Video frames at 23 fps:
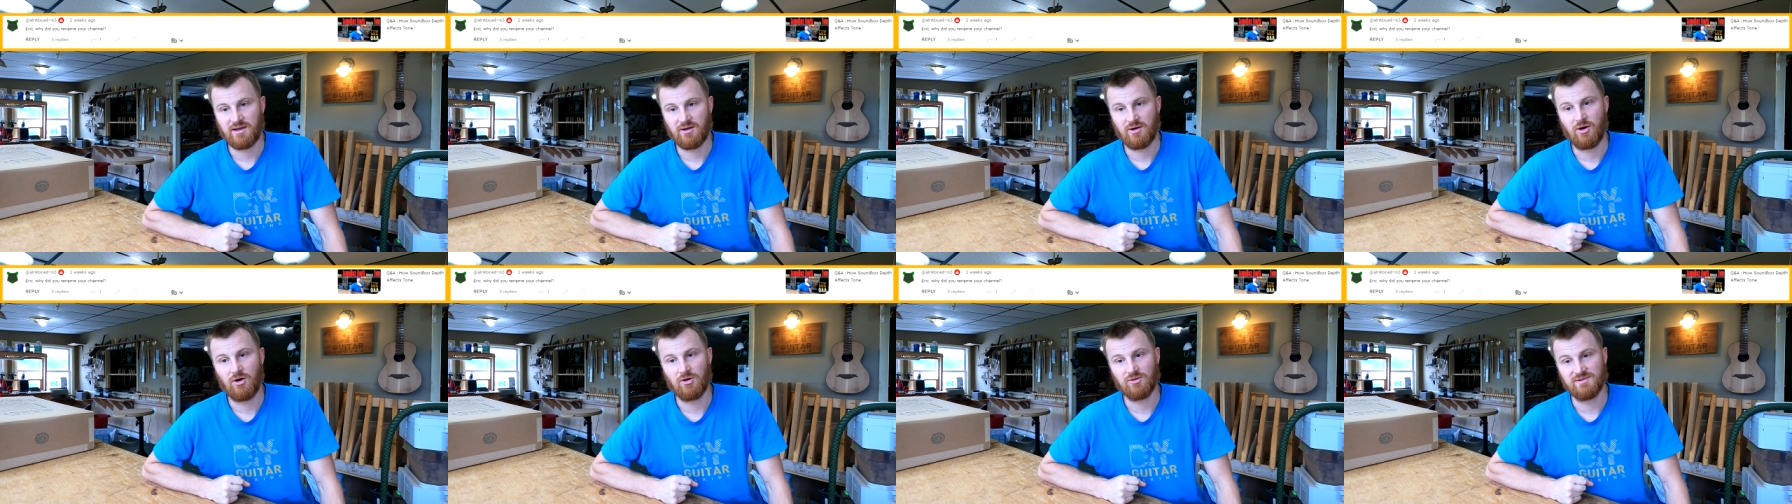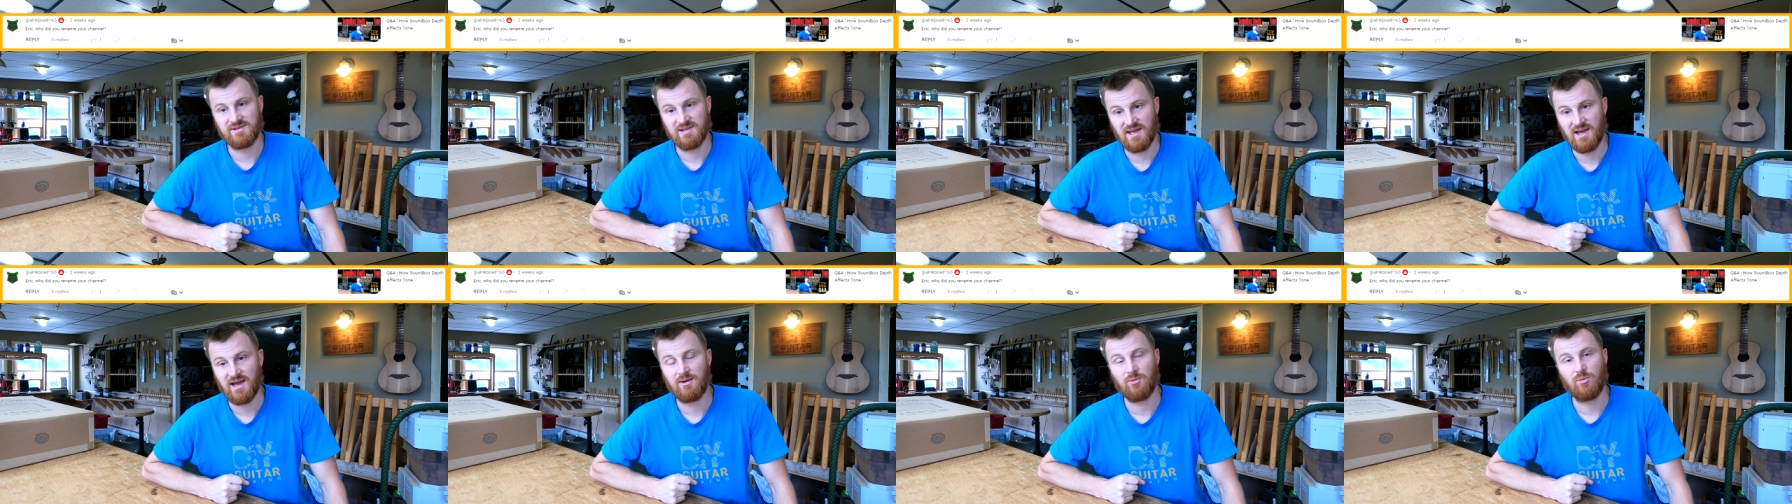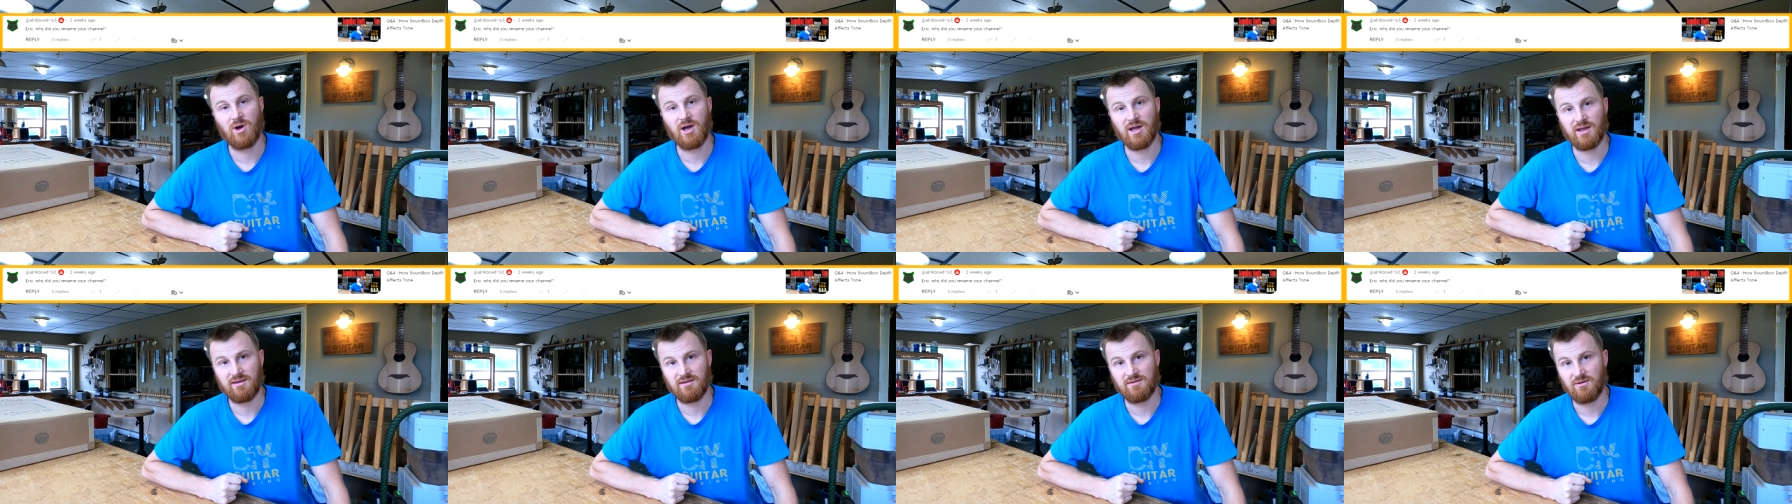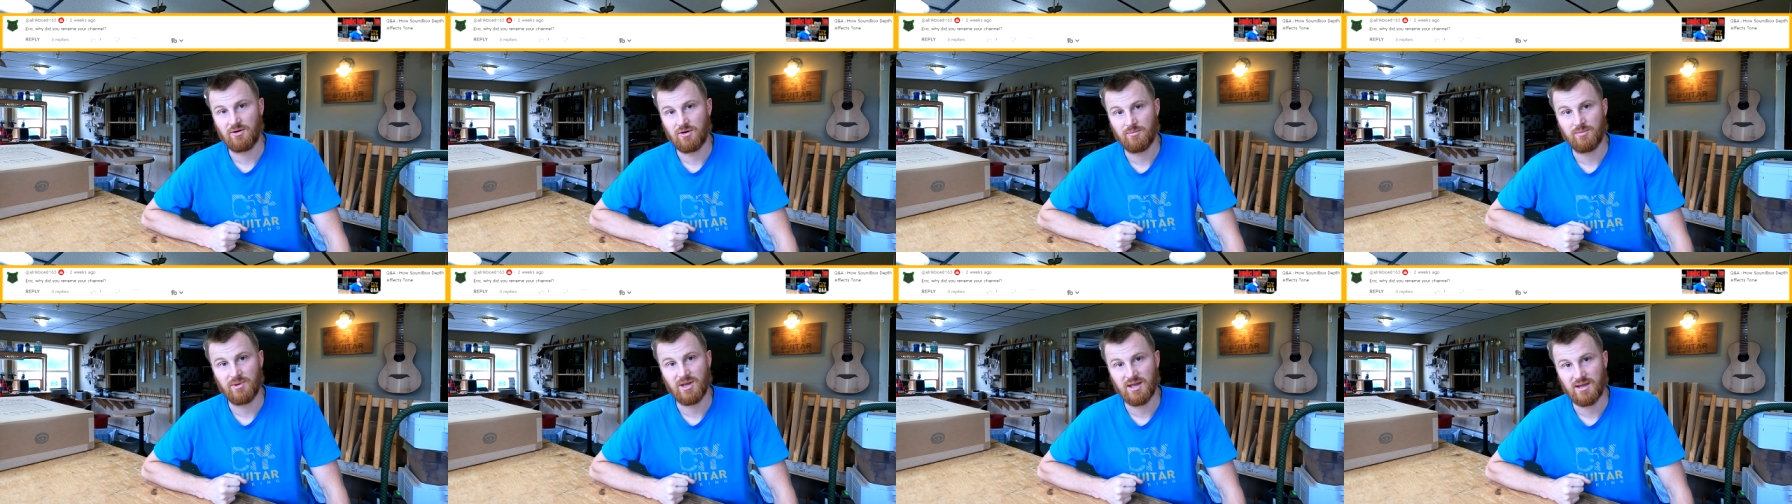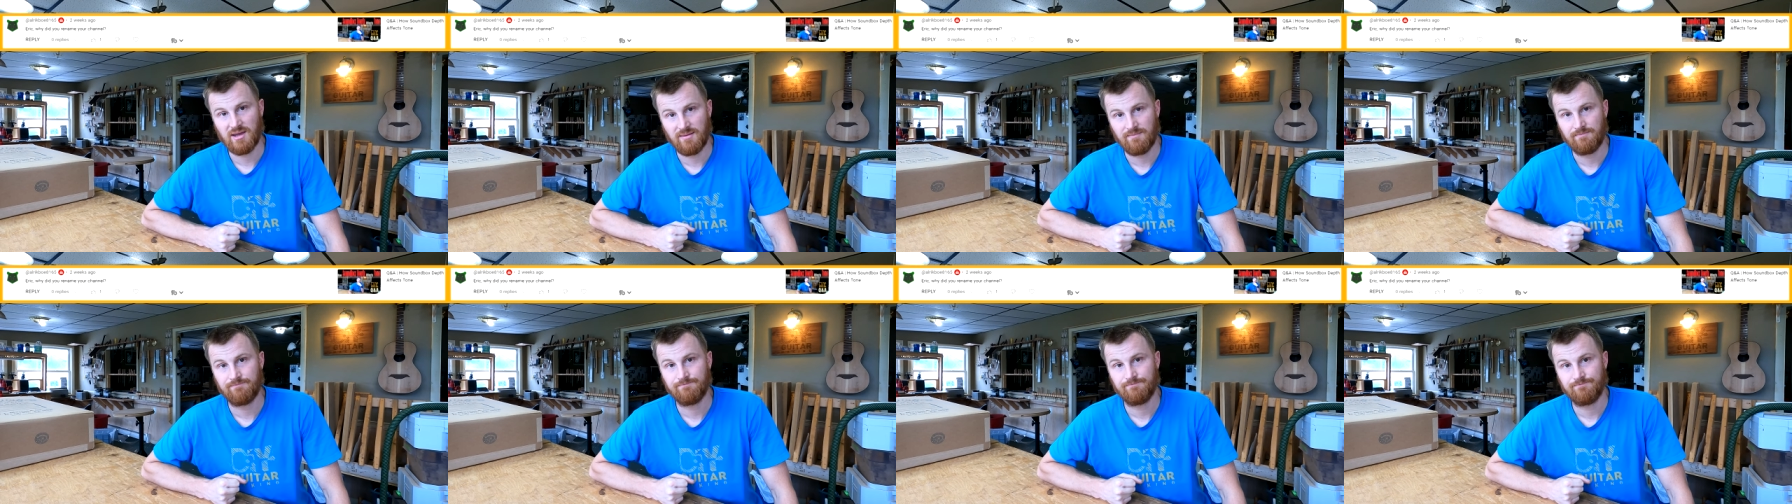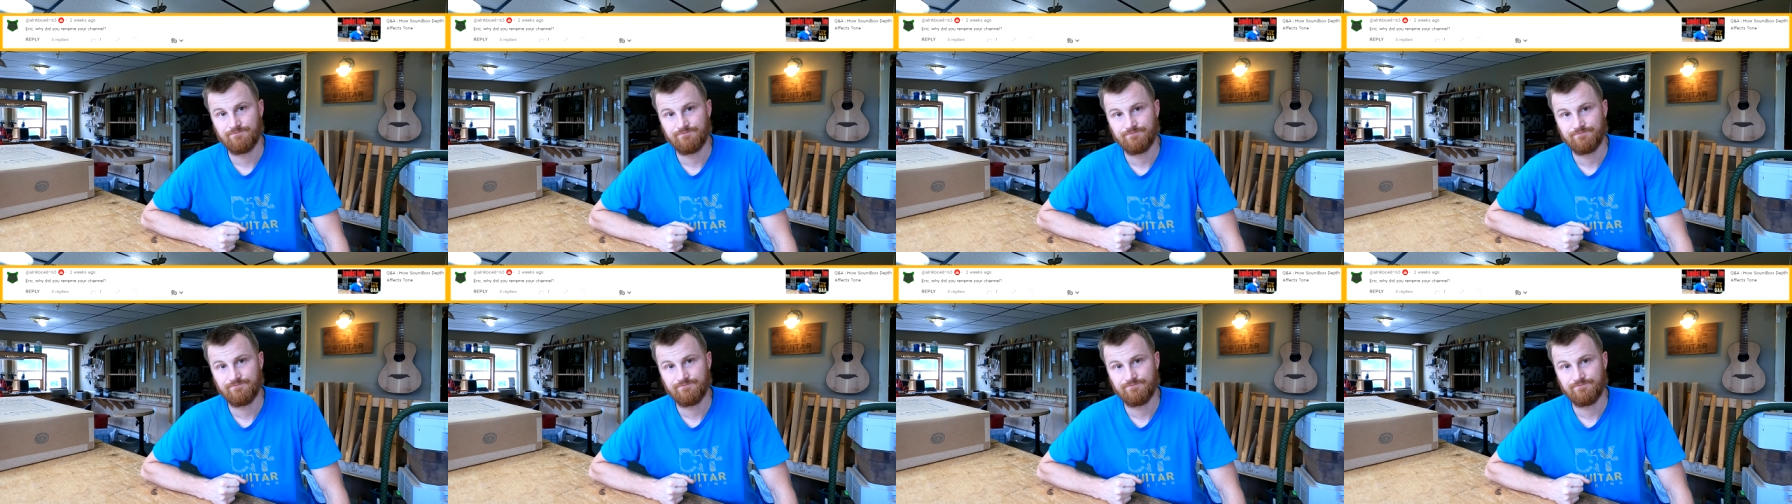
call D I Y Guitar Making,